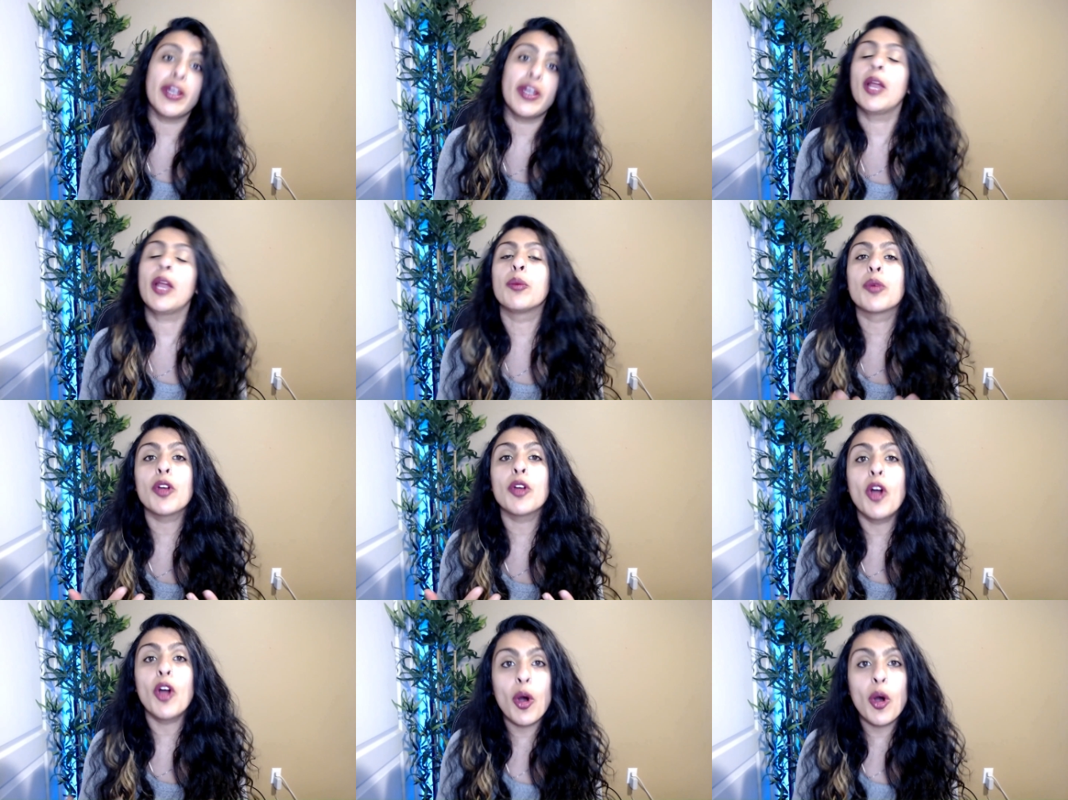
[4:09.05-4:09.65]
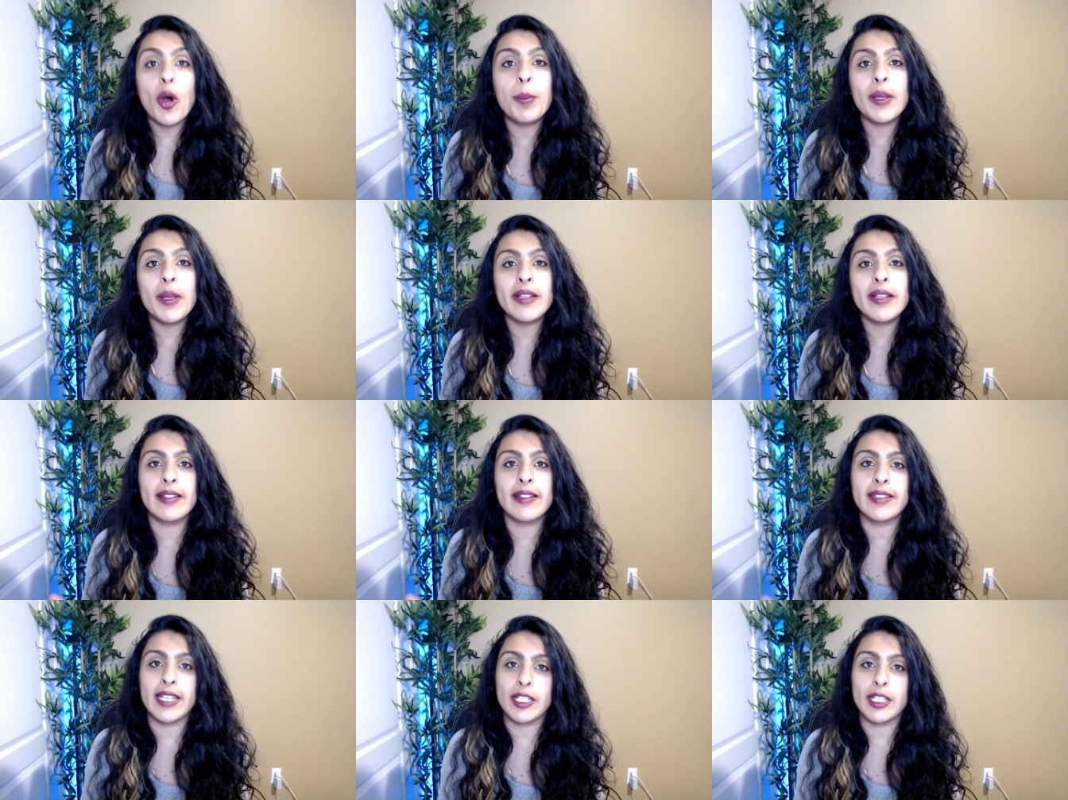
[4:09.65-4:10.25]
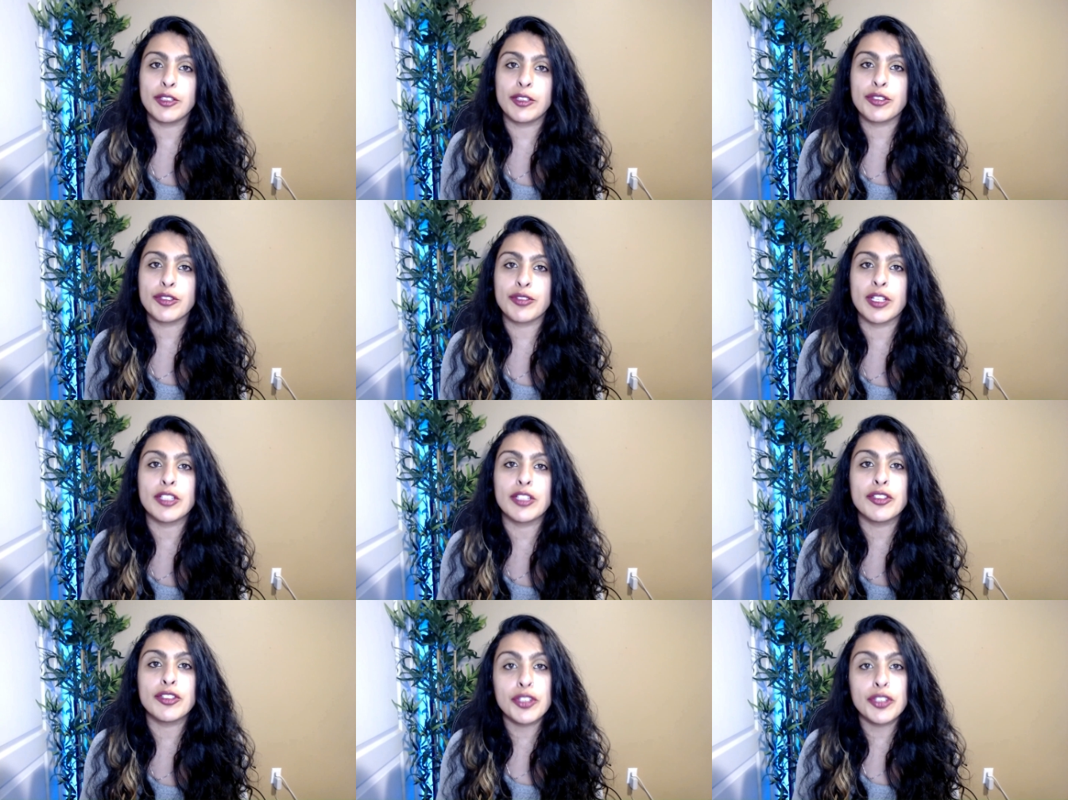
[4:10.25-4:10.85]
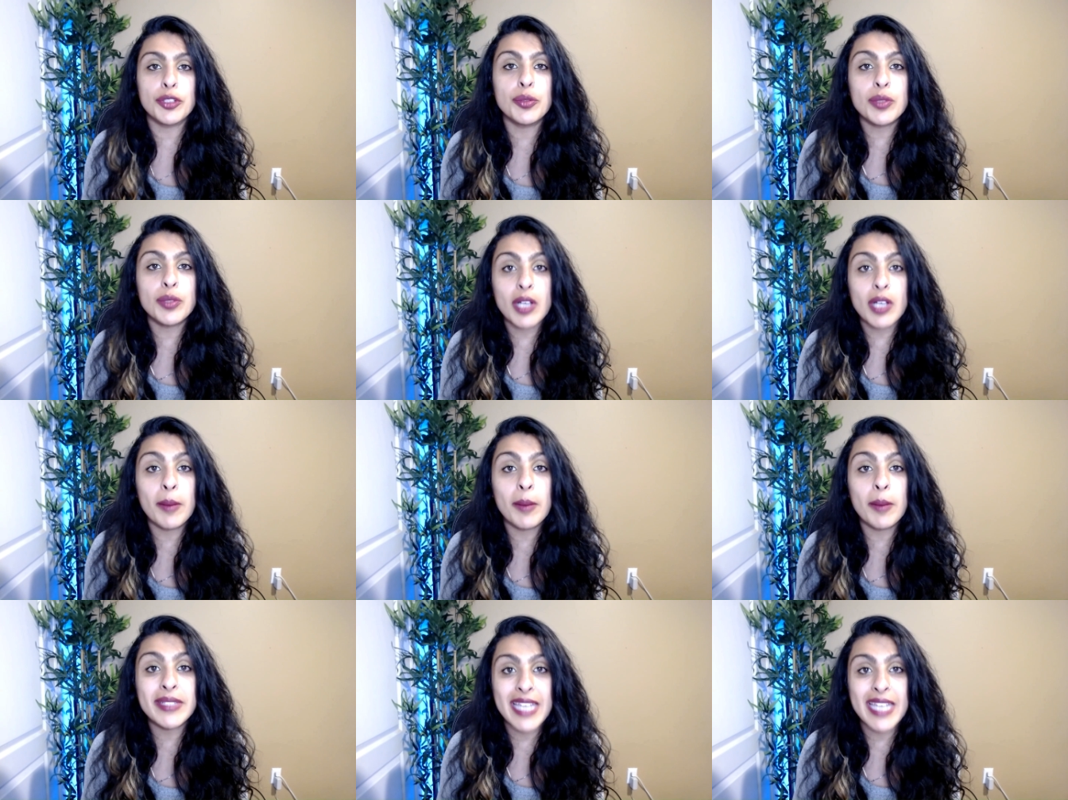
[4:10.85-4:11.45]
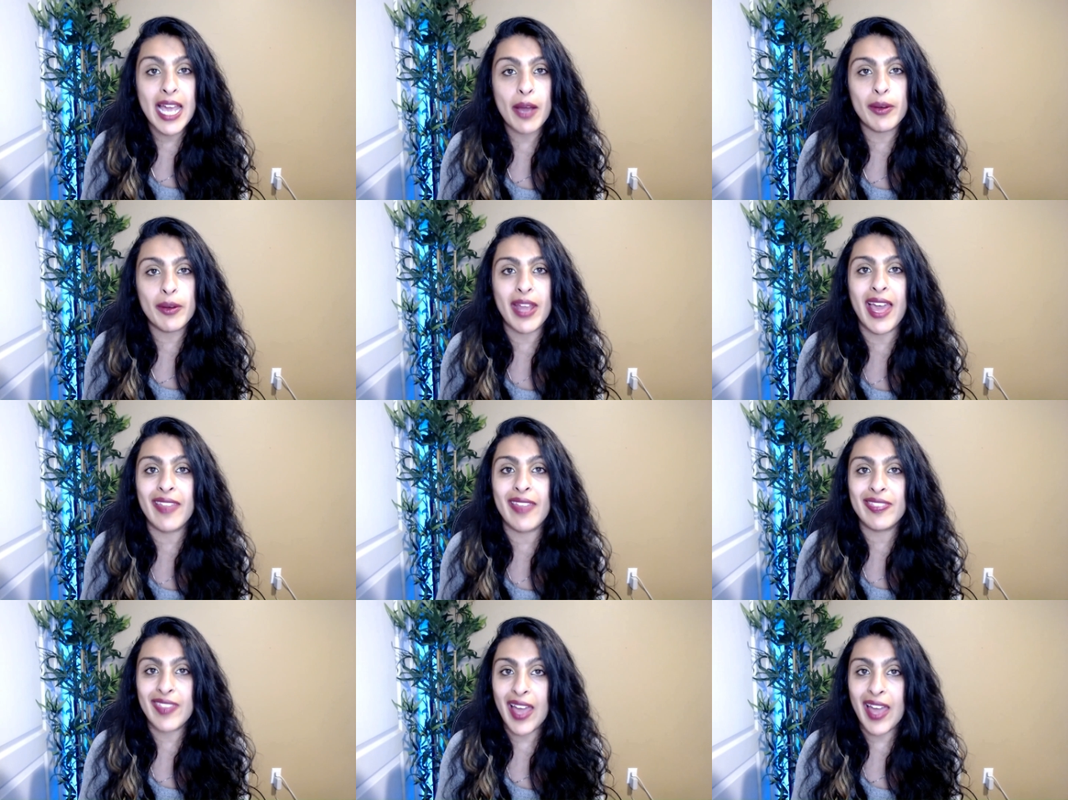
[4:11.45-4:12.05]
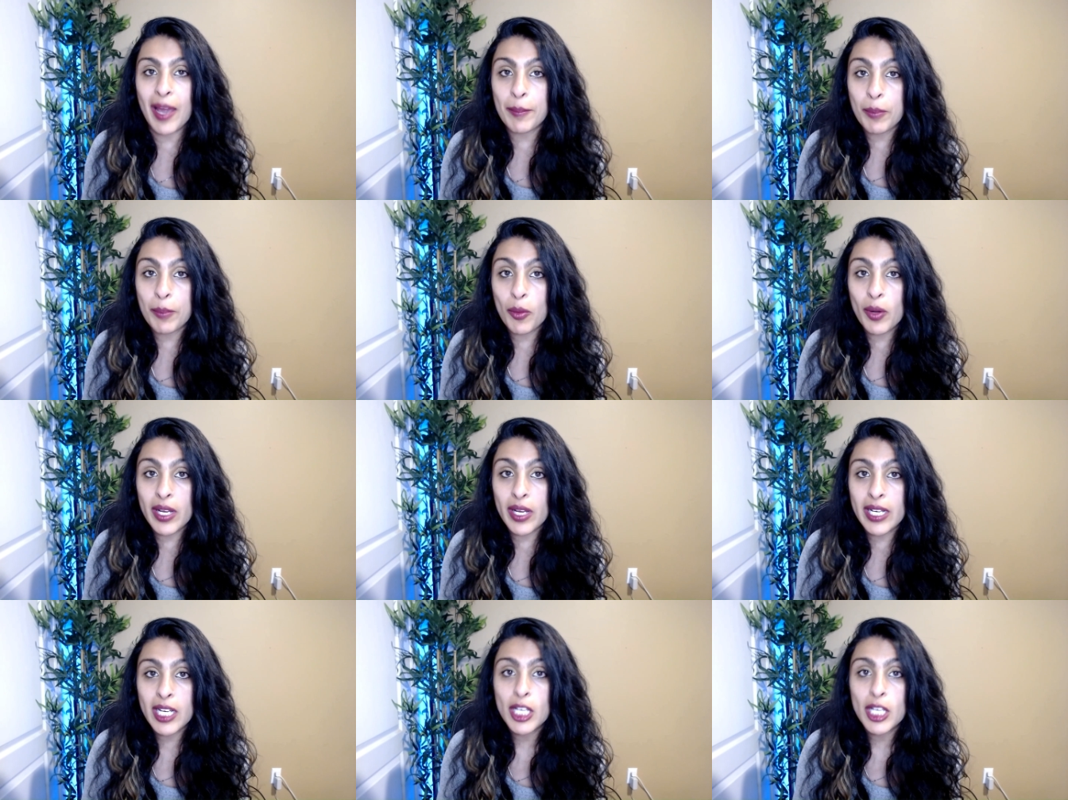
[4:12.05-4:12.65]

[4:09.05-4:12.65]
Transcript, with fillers: and we're hoping that the interest rates do come down at that point